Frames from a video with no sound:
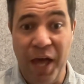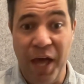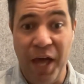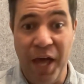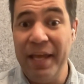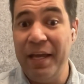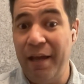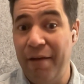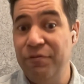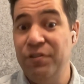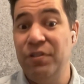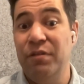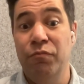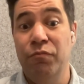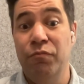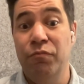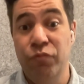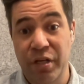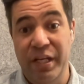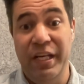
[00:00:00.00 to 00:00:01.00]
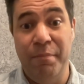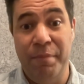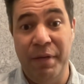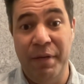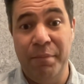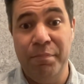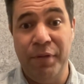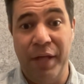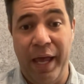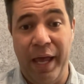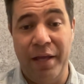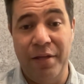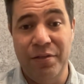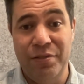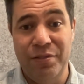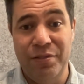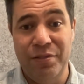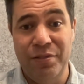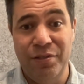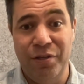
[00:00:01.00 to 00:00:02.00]
they have some really big
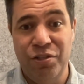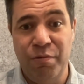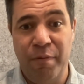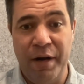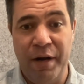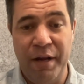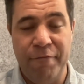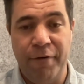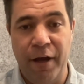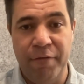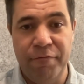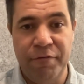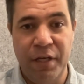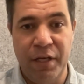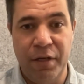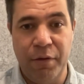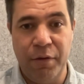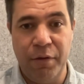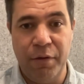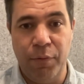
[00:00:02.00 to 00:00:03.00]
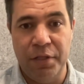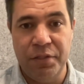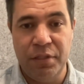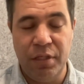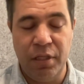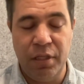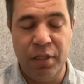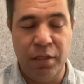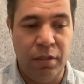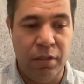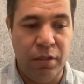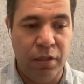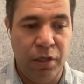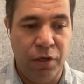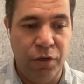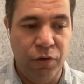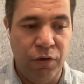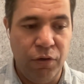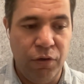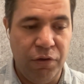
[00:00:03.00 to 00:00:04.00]
plans, sort of 25 gigawatts in
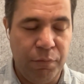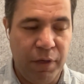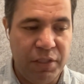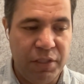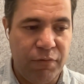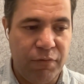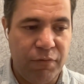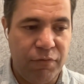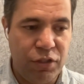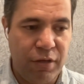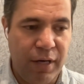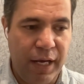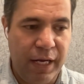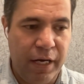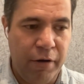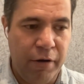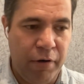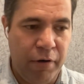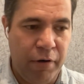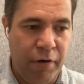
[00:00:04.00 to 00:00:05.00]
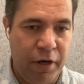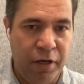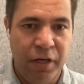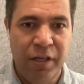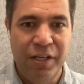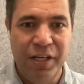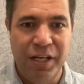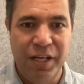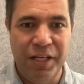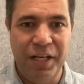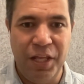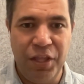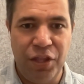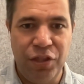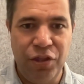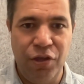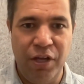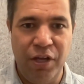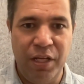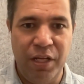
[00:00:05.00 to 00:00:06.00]
the northwest of Australia and
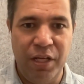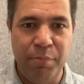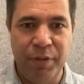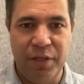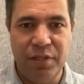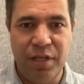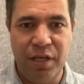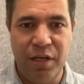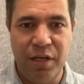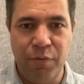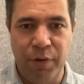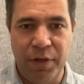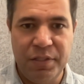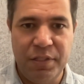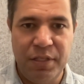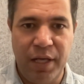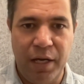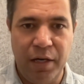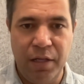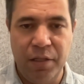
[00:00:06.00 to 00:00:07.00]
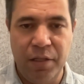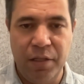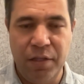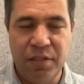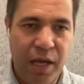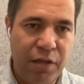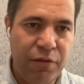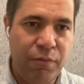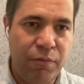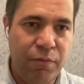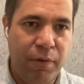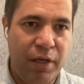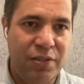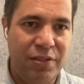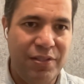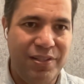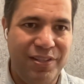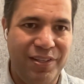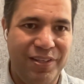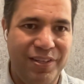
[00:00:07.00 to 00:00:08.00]
another 30 plus gigawatts down in the
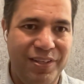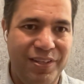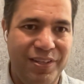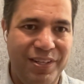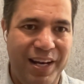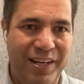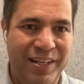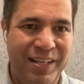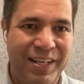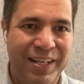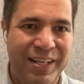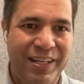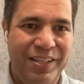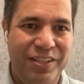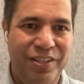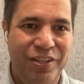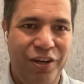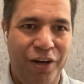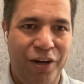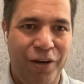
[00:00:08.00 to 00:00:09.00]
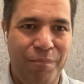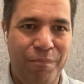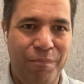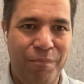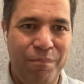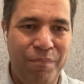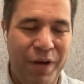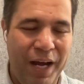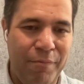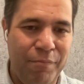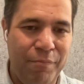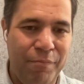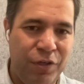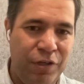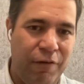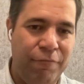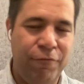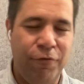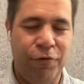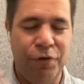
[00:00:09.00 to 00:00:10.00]
southwest. And then
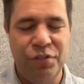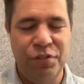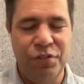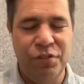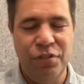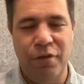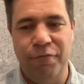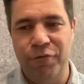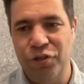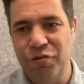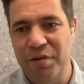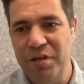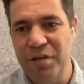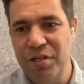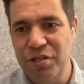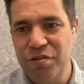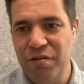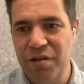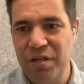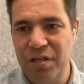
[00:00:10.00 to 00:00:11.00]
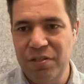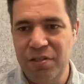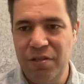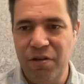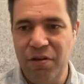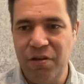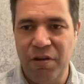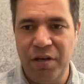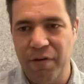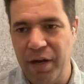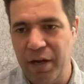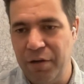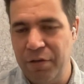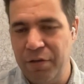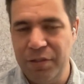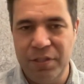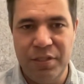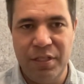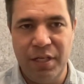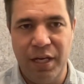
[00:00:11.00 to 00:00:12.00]
you've got Fortescue Future Industries going
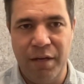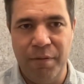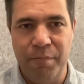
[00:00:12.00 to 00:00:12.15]
around